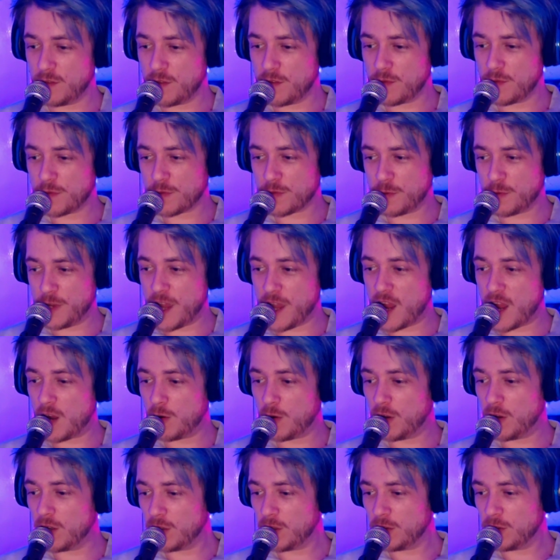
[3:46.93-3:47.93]

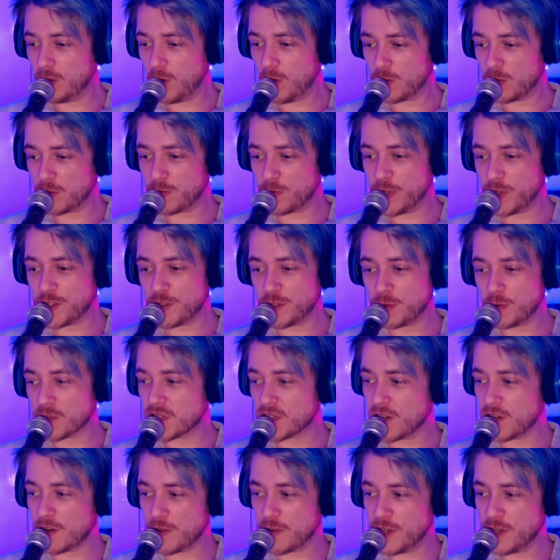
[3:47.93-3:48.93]
3-hour long original
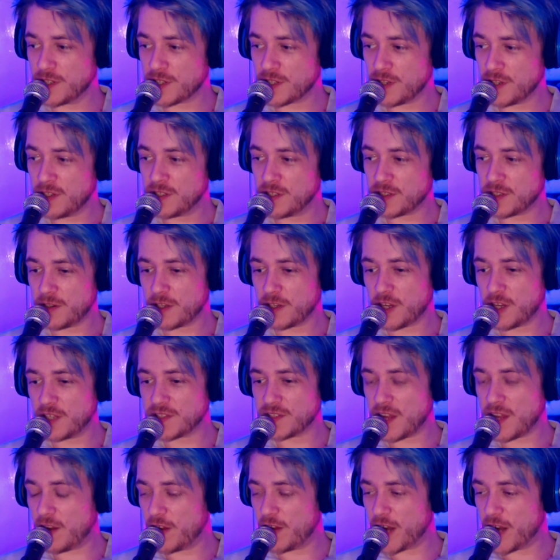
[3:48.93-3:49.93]
series, so I
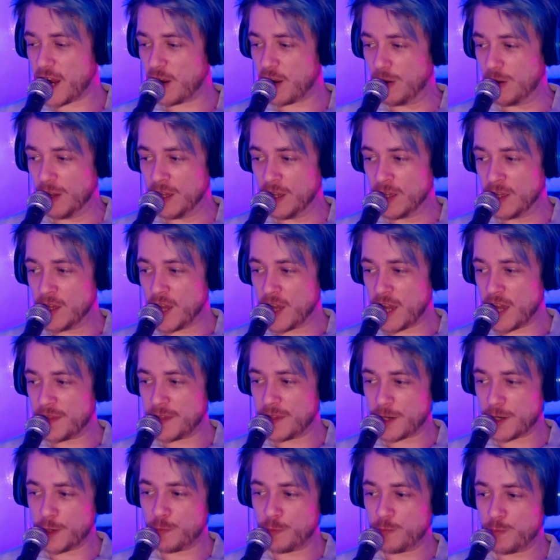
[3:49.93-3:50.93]
cut out an hour, and
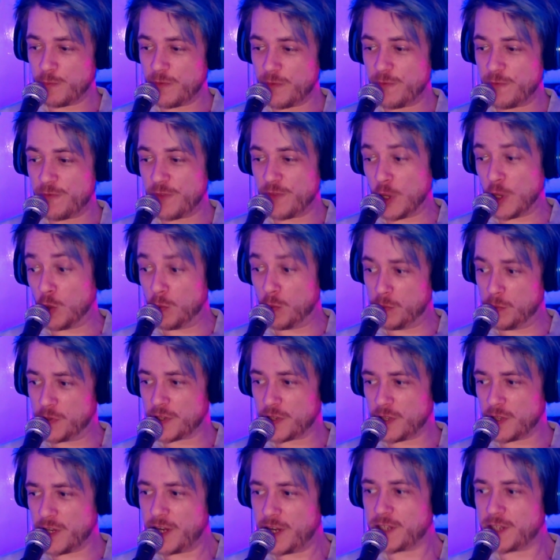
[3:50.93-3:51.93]
then I filmed
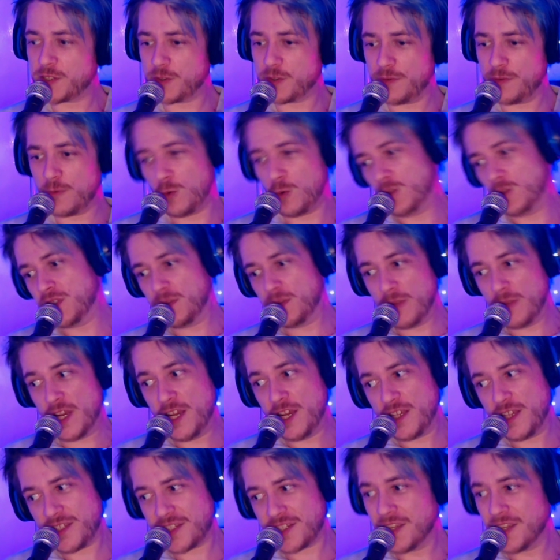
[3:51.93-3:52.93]
an extra 40
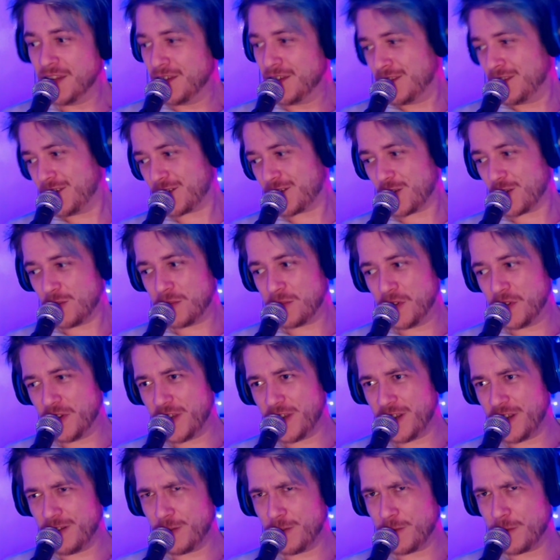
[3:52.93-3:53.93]
minutes that got put
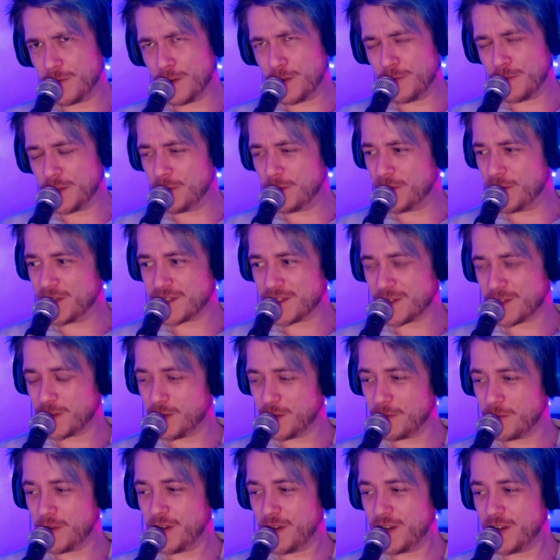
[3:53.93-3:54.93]
in, or 50 minutes that
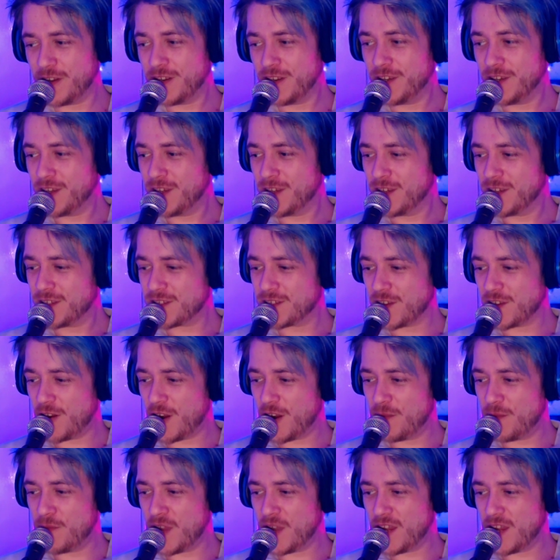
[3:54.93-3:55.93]
got put in. So
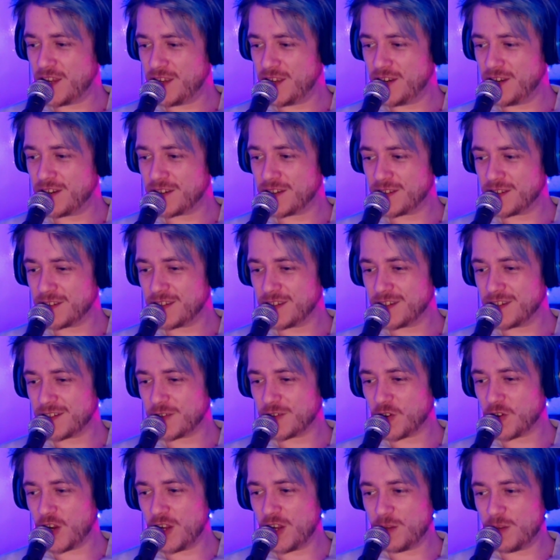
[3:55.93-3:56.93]
I made
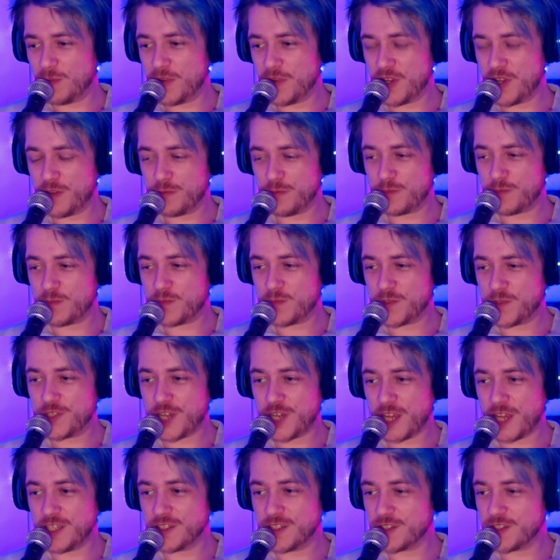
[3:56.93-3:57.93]
quite a bit of
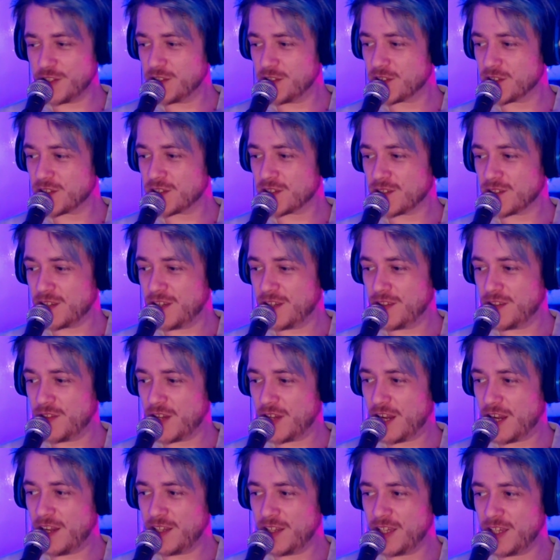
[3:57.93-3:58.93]
changes in
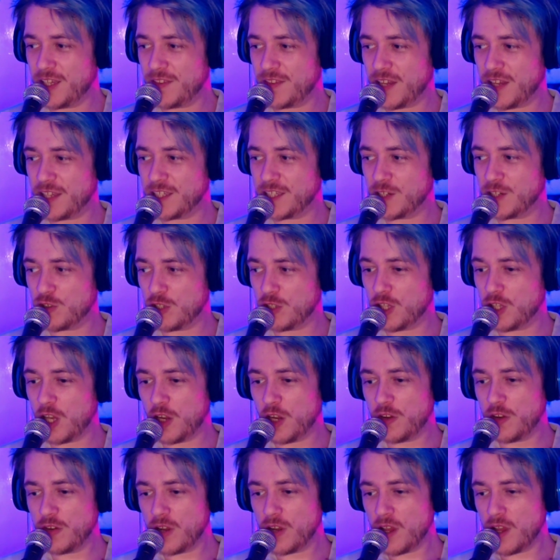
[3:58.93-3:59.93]
that year
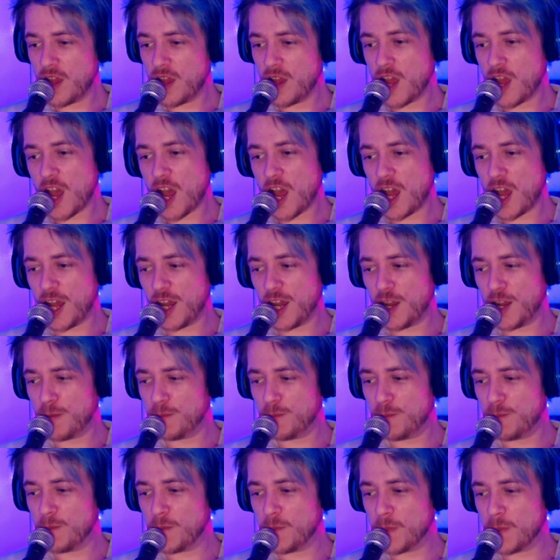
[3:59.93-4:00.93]
alone.
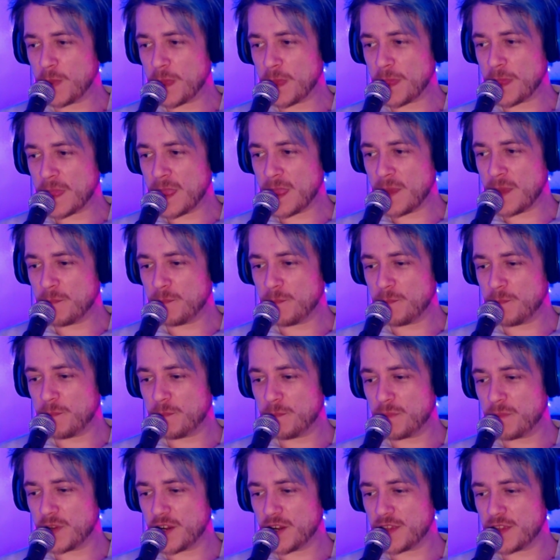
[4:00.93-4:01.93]

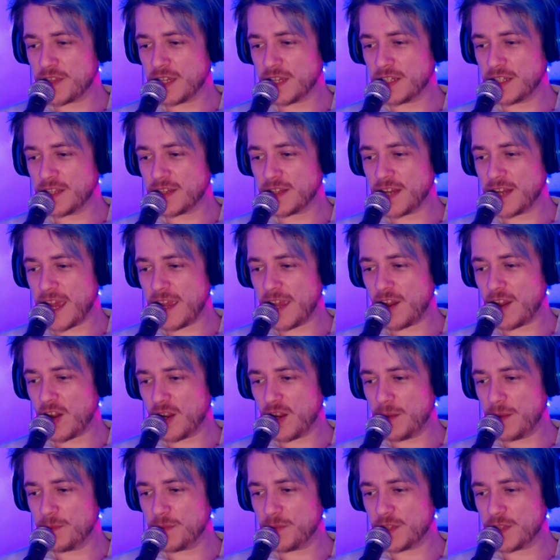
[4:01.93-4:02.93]
But at the end of the day,
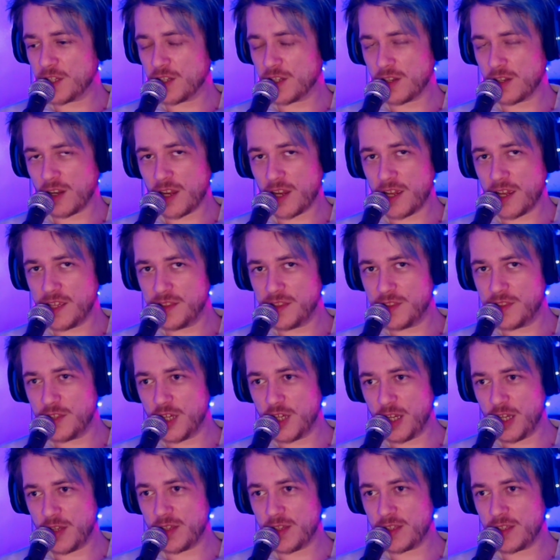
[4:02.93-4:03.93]
I am the guy
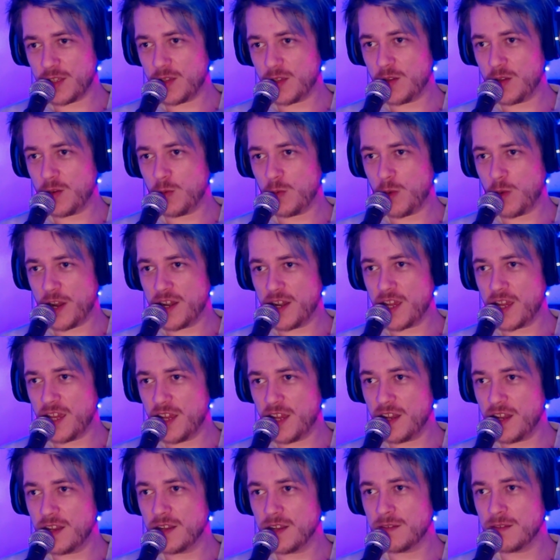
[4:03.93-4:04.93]
that went
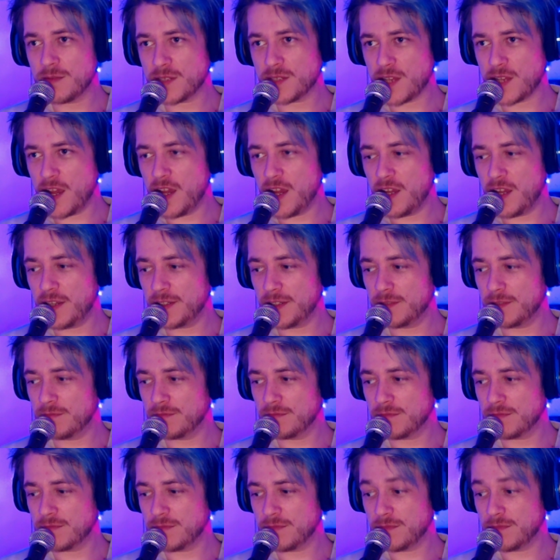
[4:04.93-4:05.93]
in saying
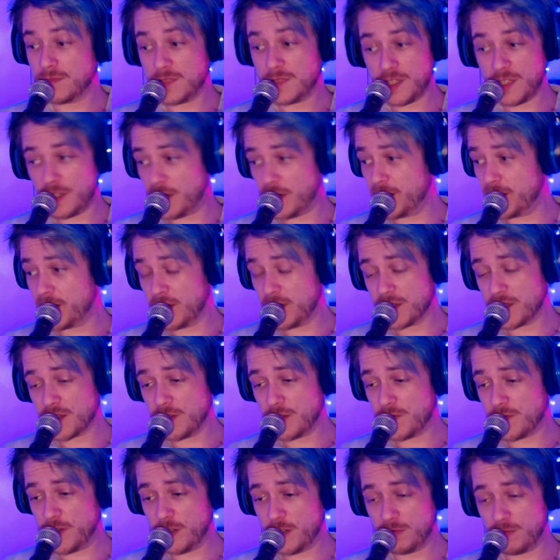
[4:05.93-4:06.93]
DID
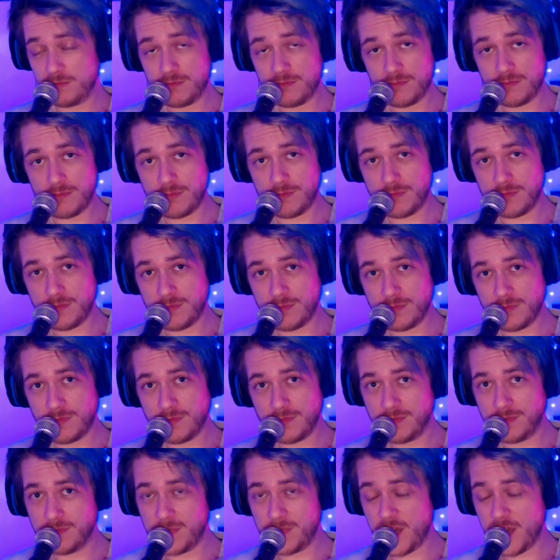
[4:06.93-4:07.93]
isn't real.
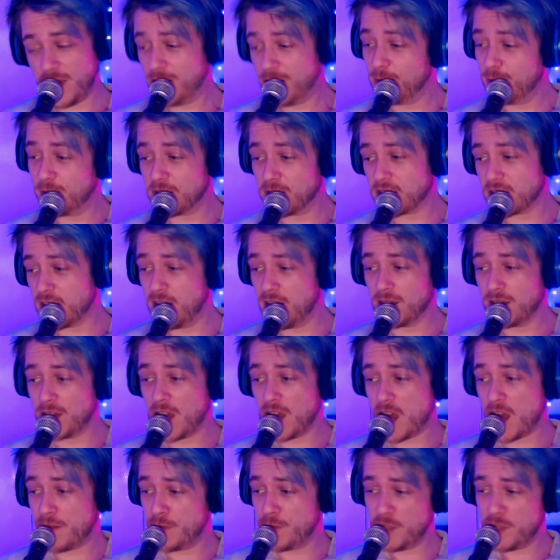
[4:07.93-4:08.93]
Anyone saying they
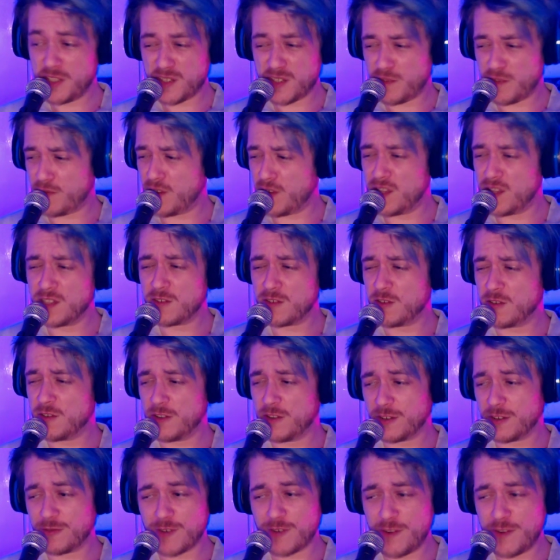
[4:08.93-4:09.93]
have it is a faker and
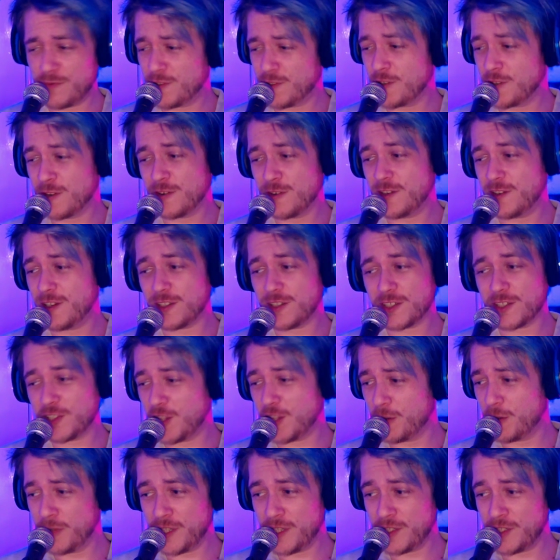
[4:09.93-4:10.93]
a grifter and a
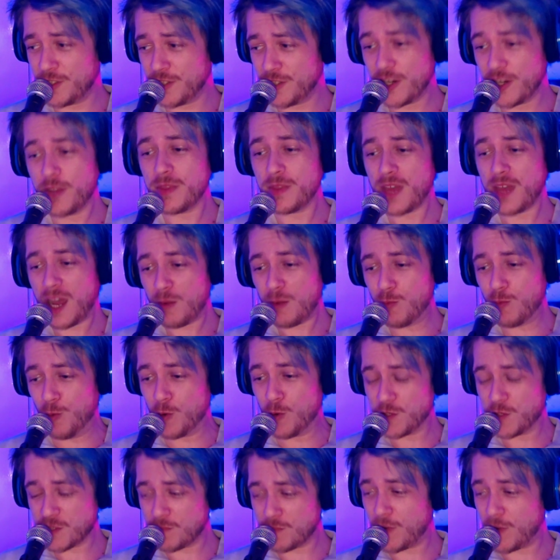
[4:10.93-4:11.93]
Chloe. That
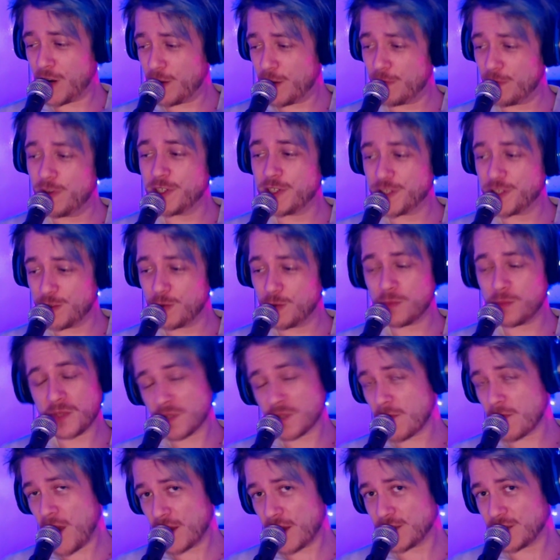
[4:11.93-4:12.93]
was my original
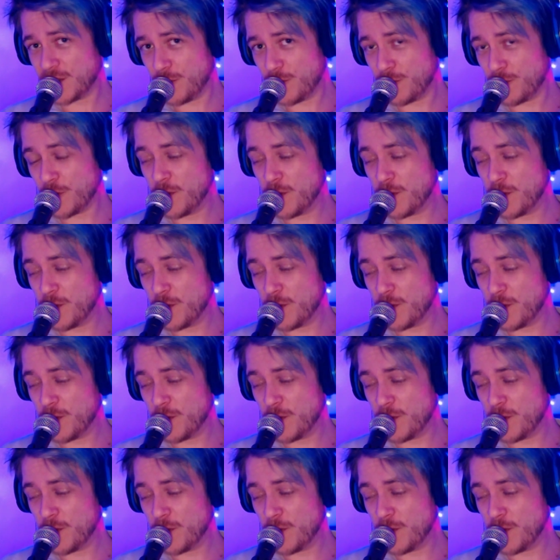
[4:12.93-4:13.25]
perspective.